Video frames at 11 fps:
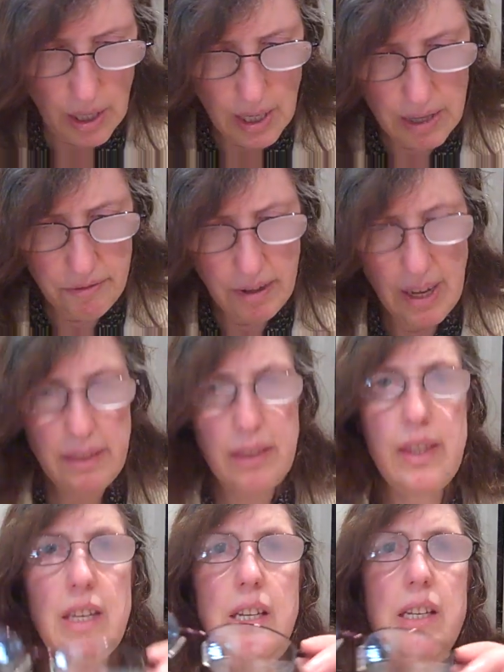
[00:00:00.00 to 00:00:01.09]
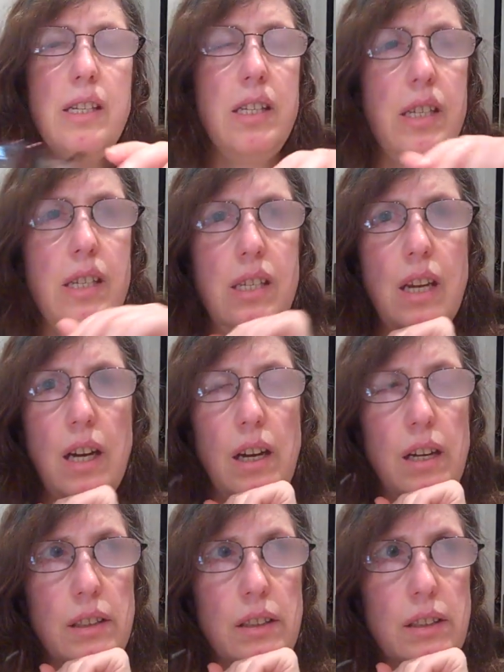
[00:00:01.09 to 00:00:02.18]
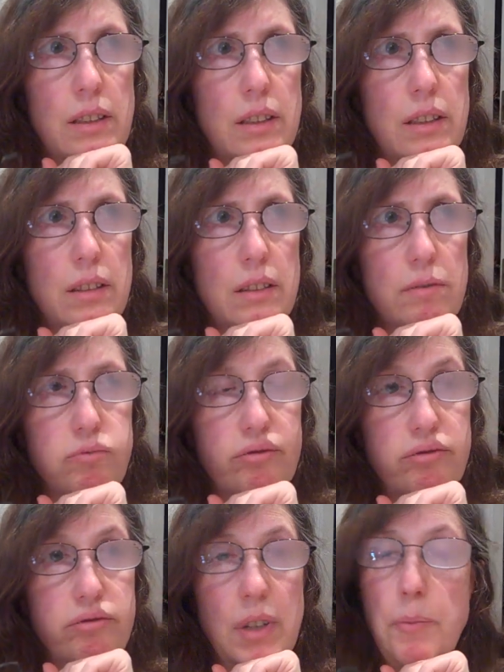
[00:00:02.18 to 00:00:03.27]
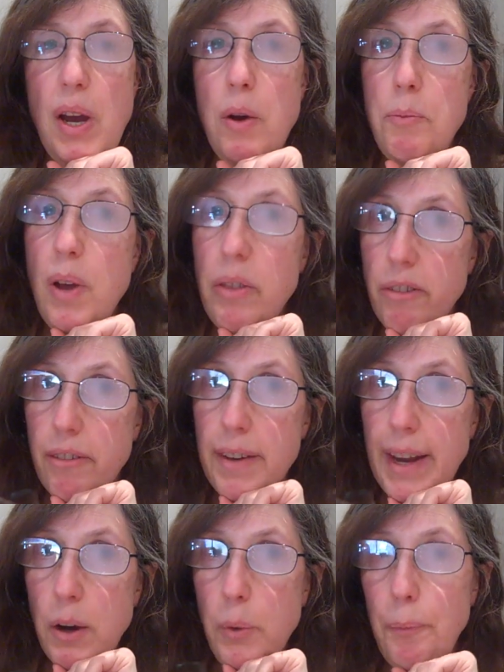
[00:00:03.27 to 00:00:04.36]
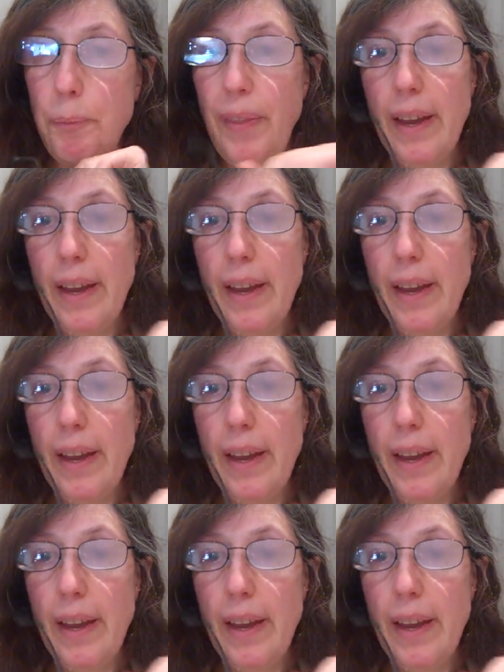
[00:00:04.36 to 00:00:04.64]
I've had these about a month now,